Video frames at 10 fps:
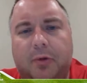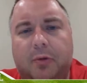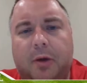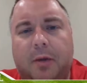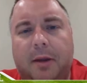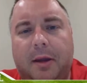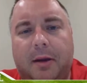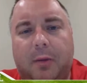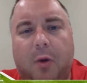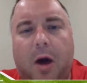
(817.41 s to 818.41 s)
to come in
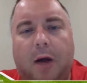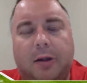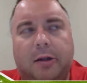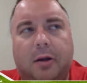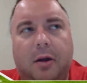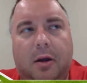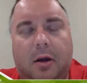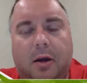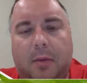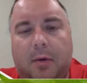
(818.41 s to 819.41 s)
and watch
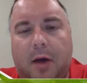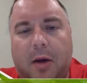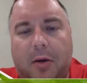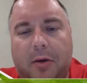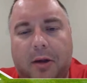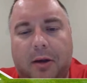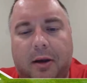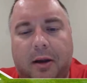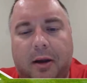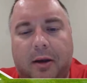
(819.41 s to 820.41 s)
a couple hours and